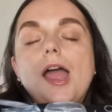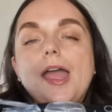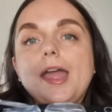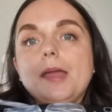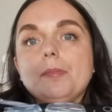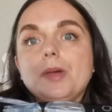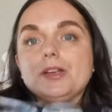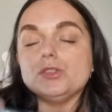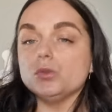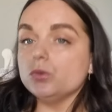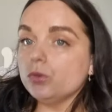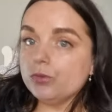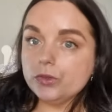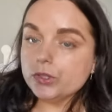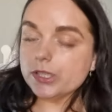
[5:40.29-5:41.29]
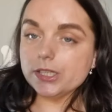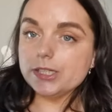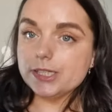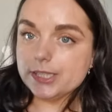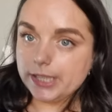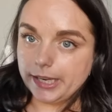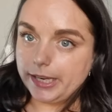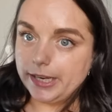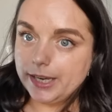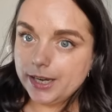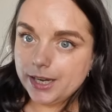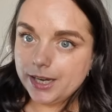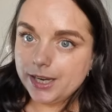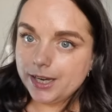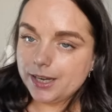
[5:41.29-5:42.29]
I don't know if you can
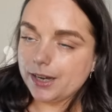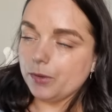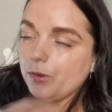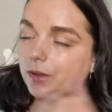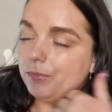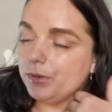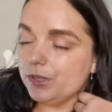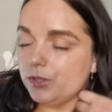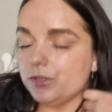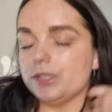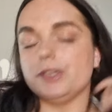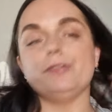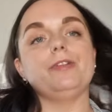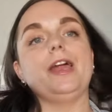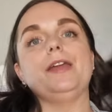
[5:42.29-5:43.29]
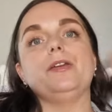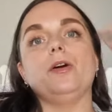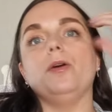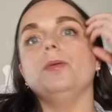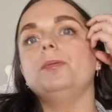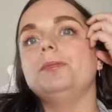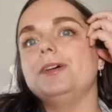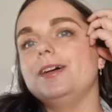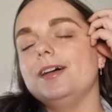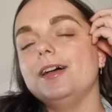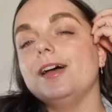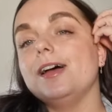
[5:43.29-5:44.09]
see. Now, I've been using a retinol.